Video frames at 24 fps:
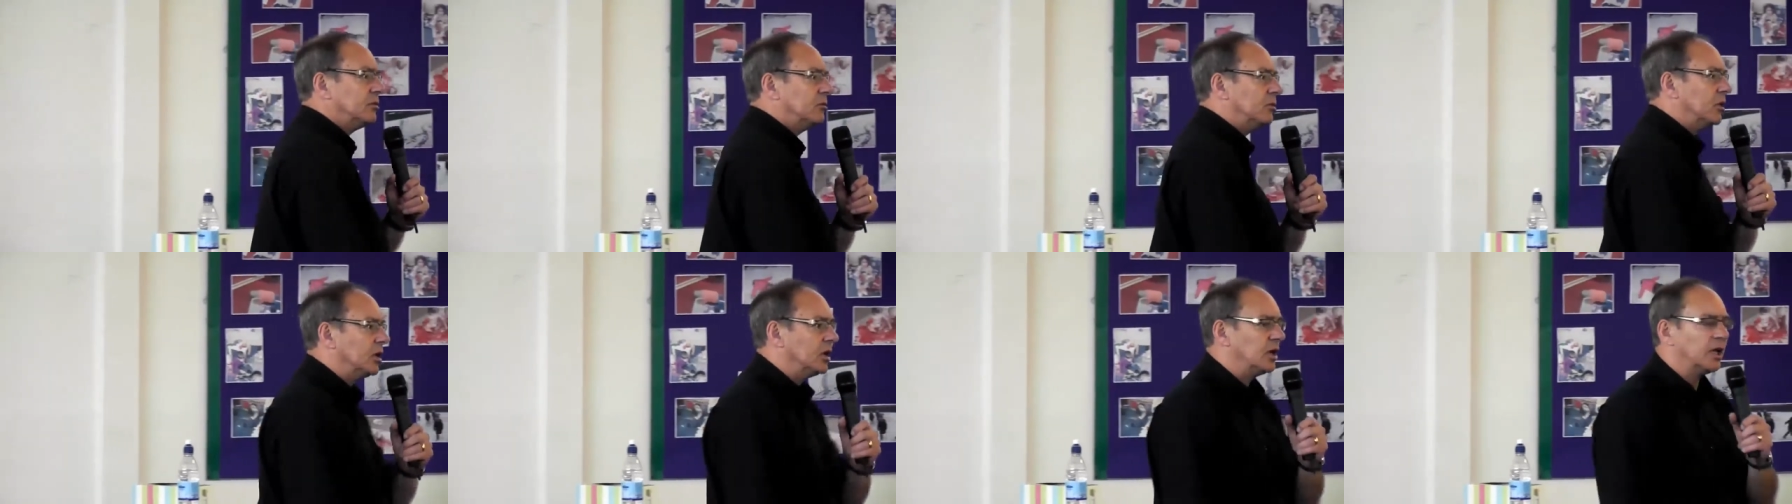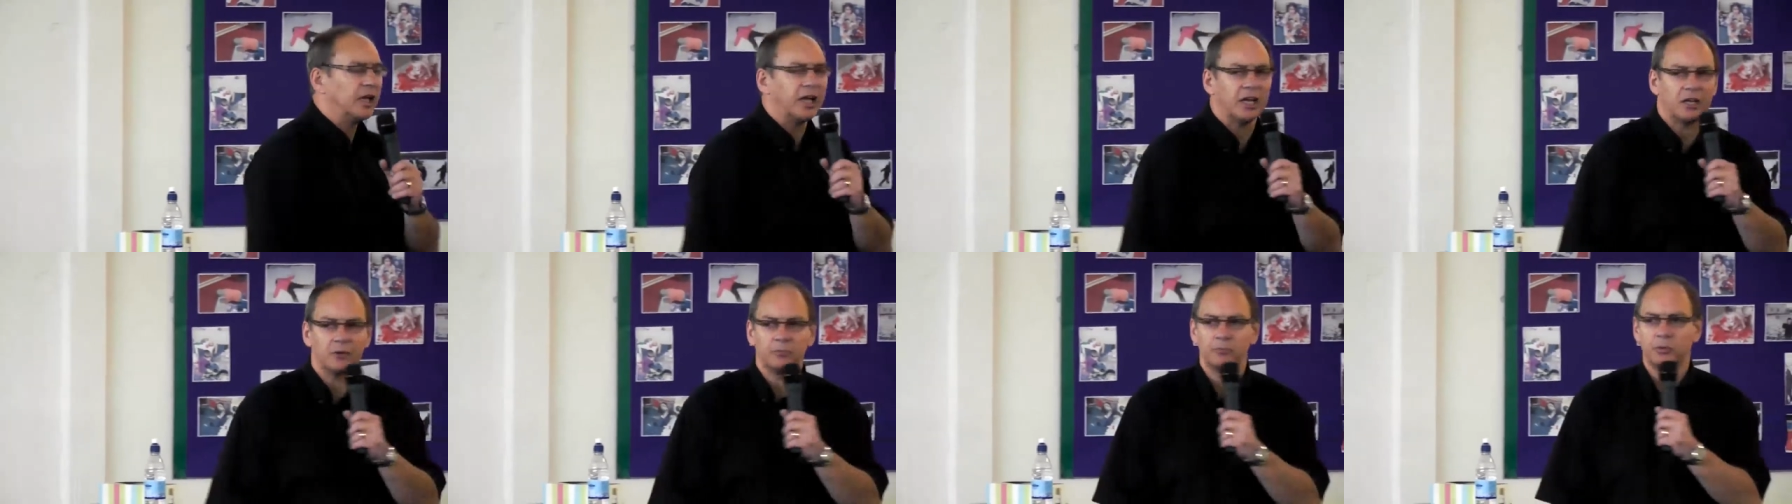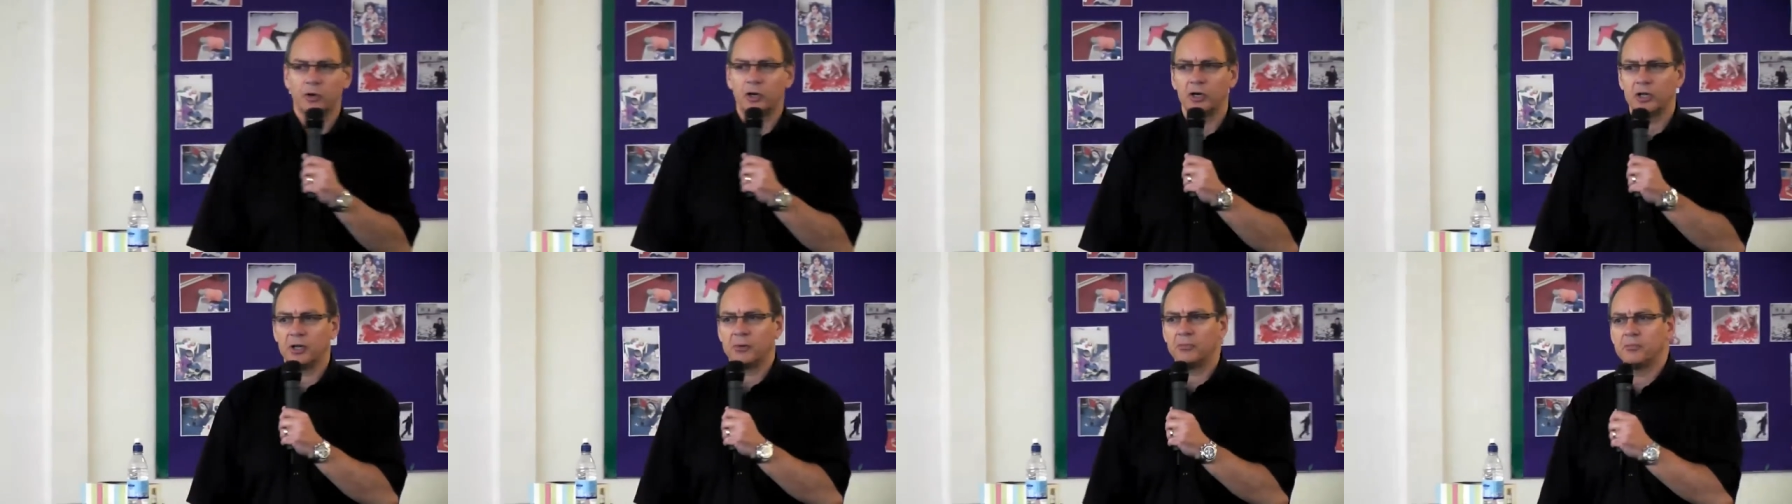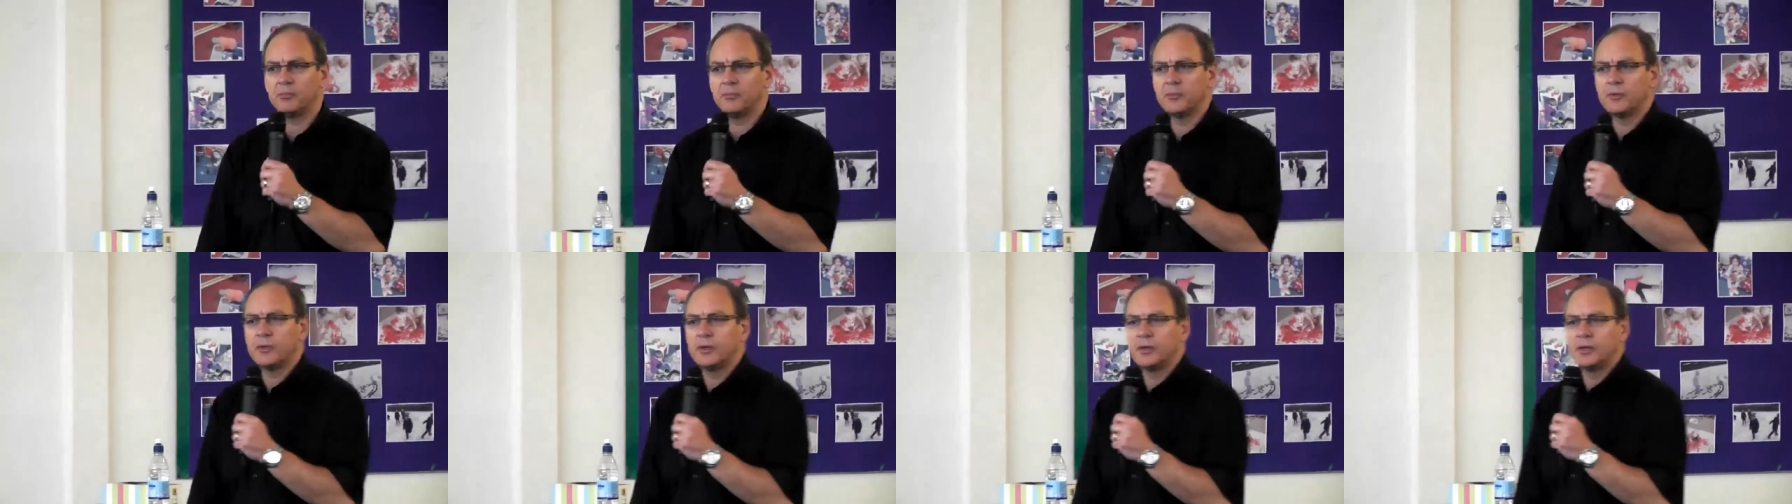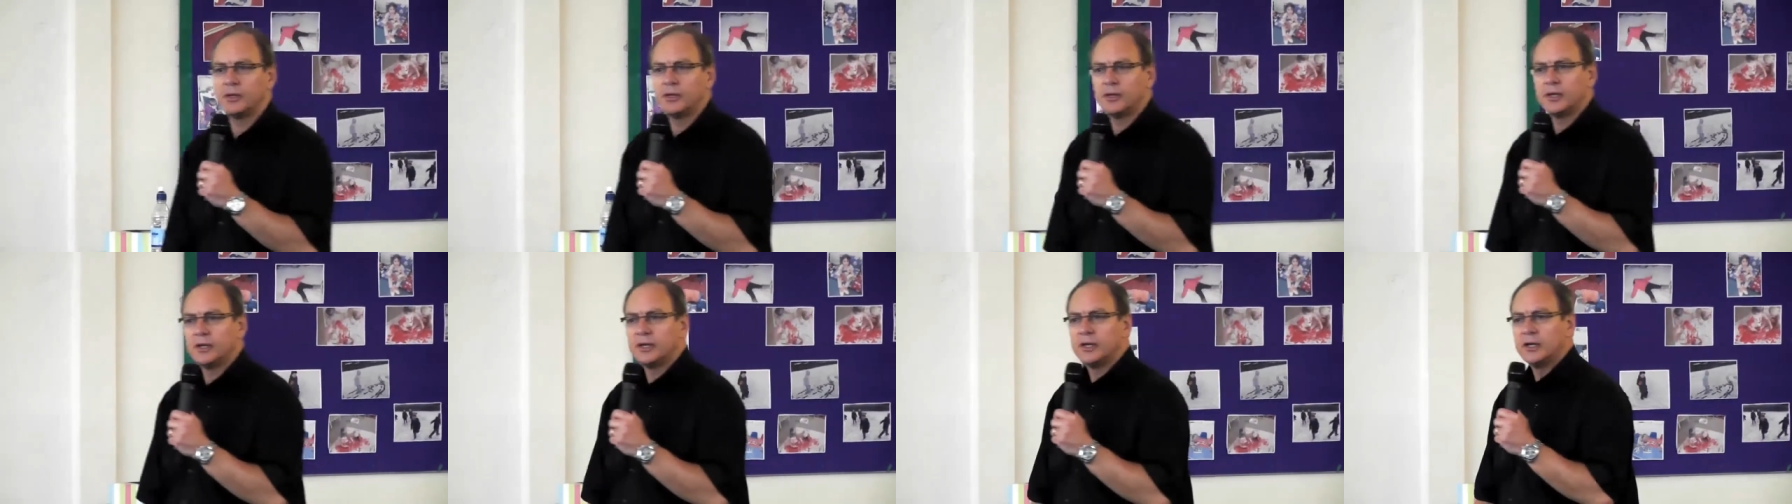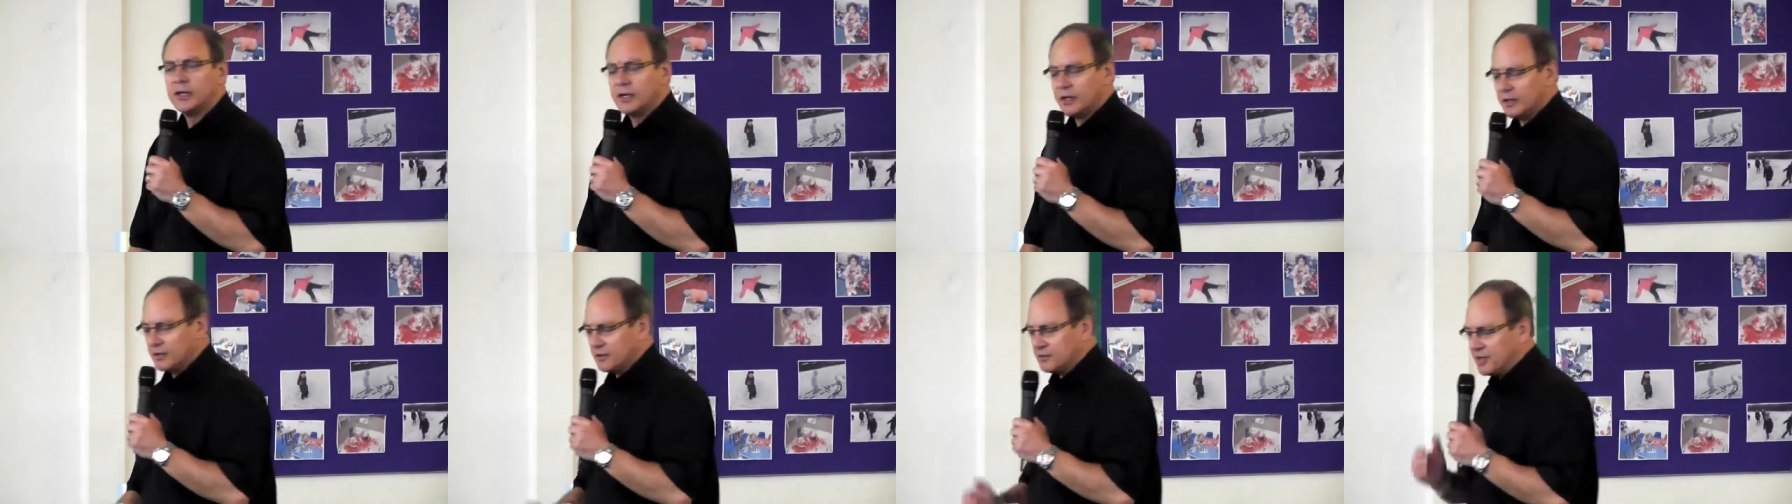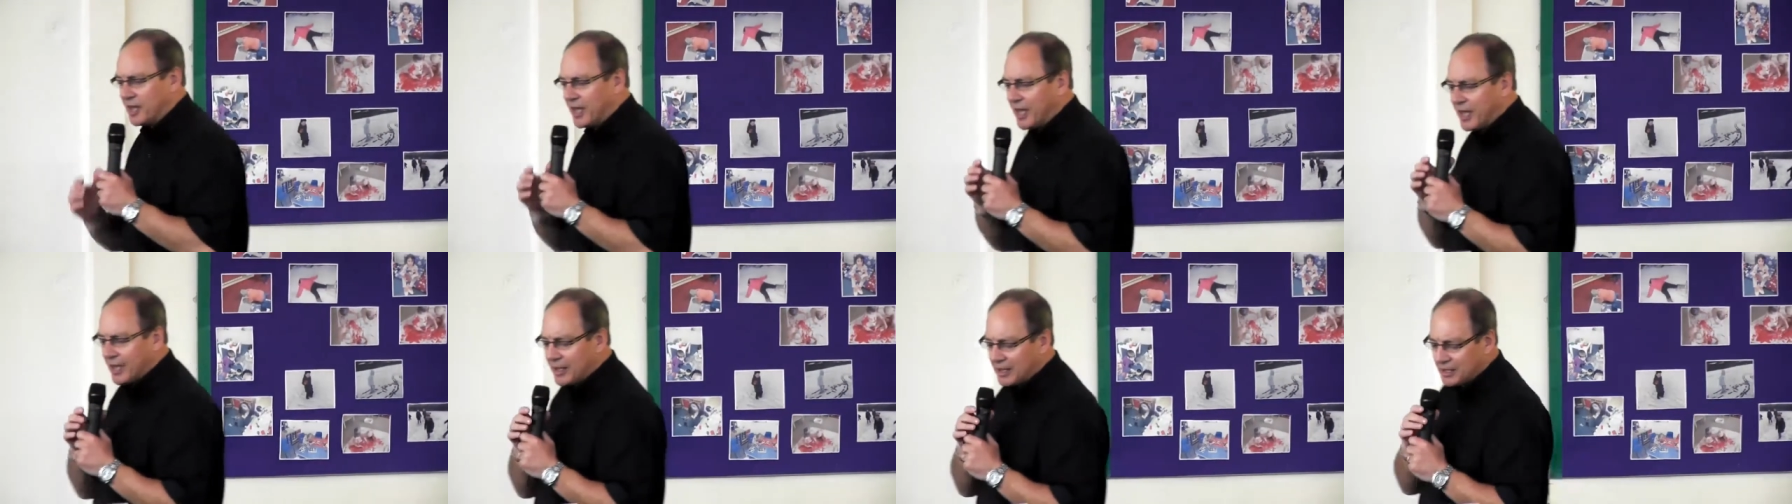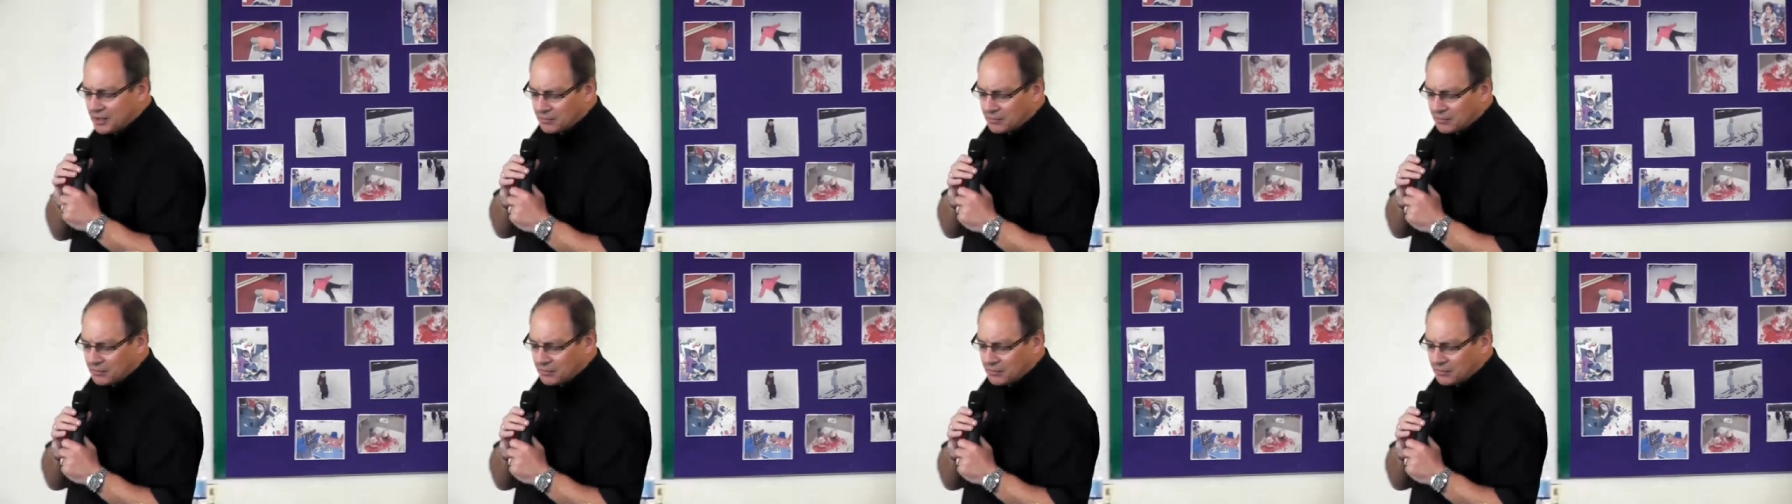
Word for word: were laid upon him. There